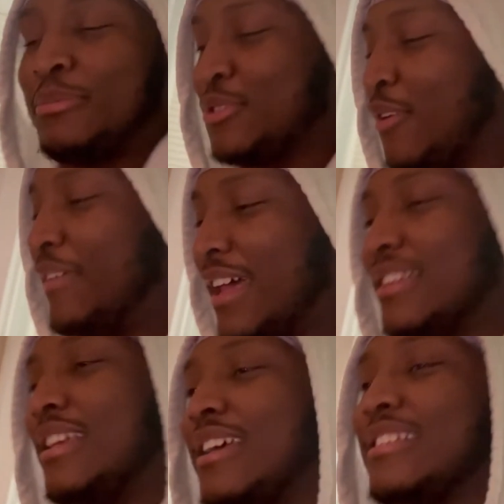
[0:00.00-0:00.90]
this on
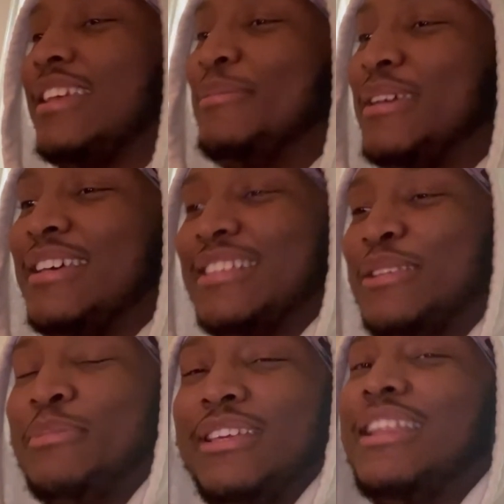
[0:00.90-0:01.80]
Valentine's Day because it'll
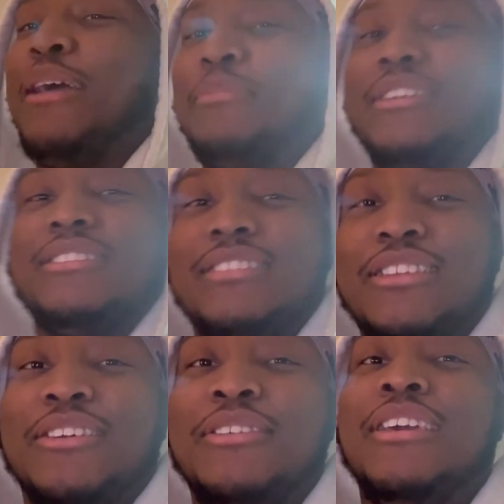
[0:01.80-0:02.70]
be that much, you
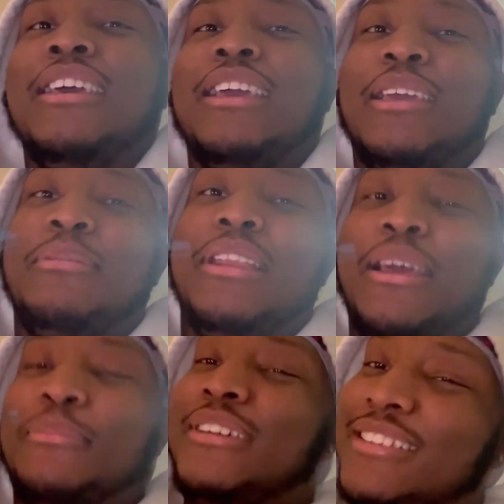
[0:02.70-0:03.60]
know. It'll be
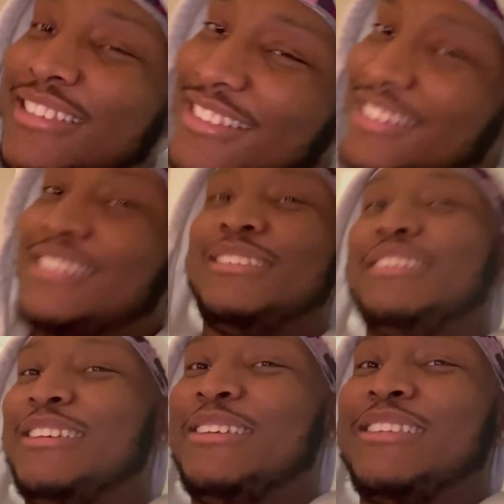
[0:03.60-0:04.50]
that much, you
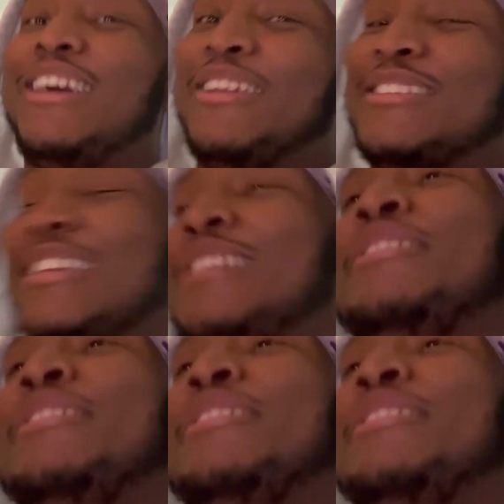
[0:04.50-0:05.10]
know. Y'all know what I'm saying.